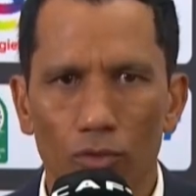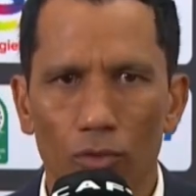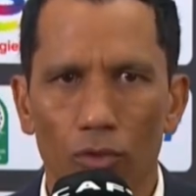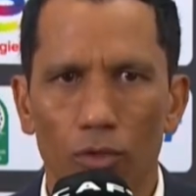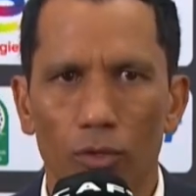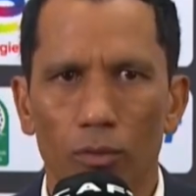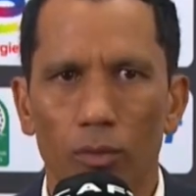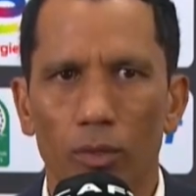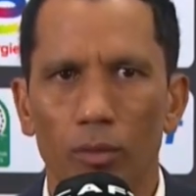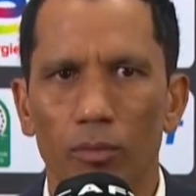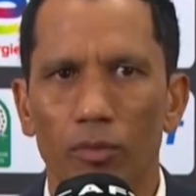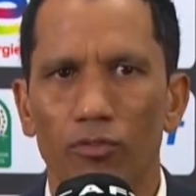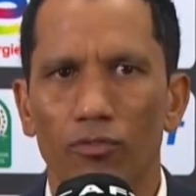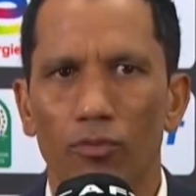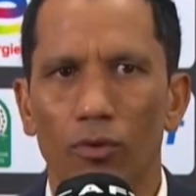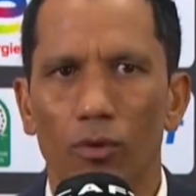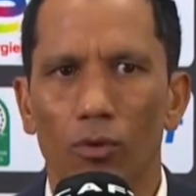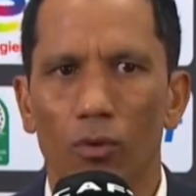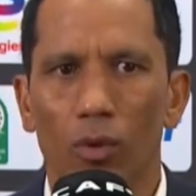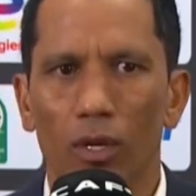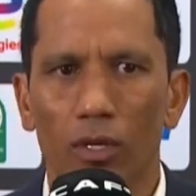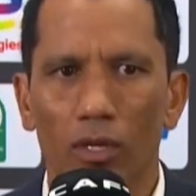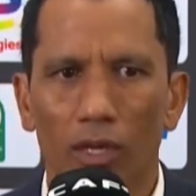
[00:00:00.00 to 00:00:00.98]
tournament
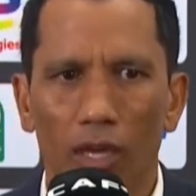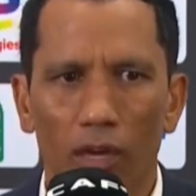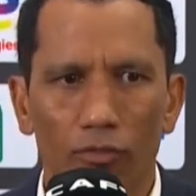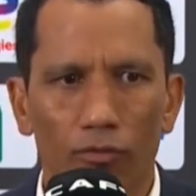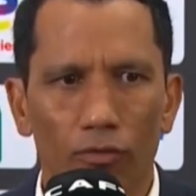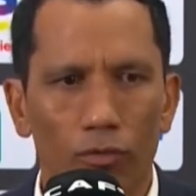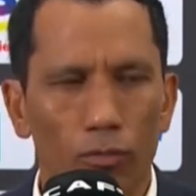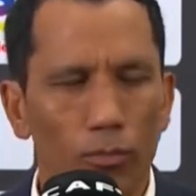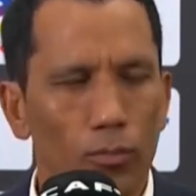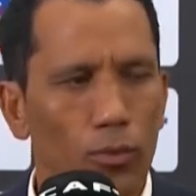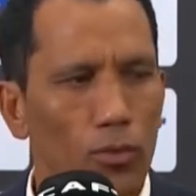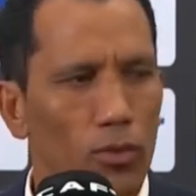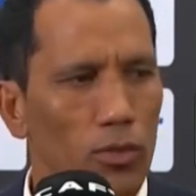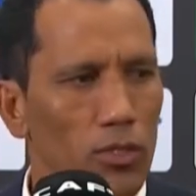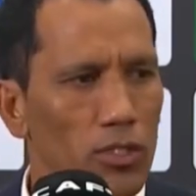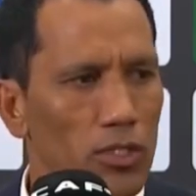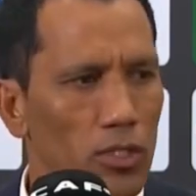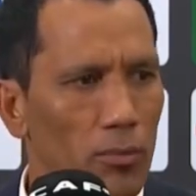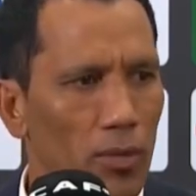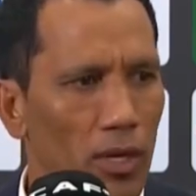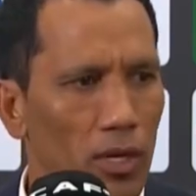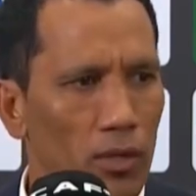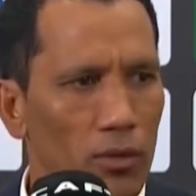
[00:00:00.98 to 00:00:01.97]
before, what CAF football
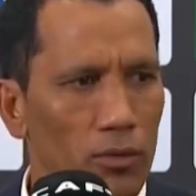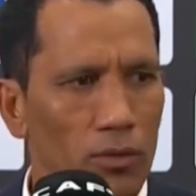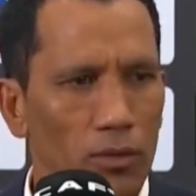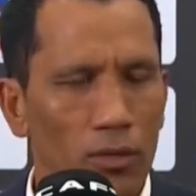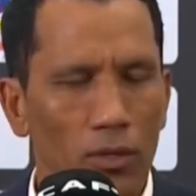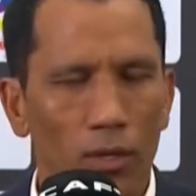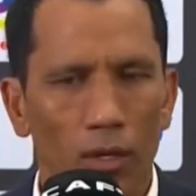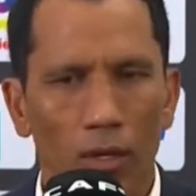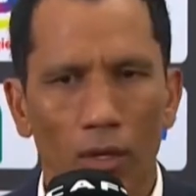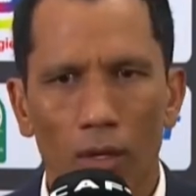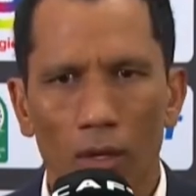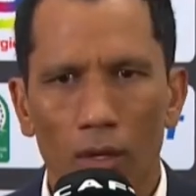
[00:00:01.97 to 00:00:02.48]
is about,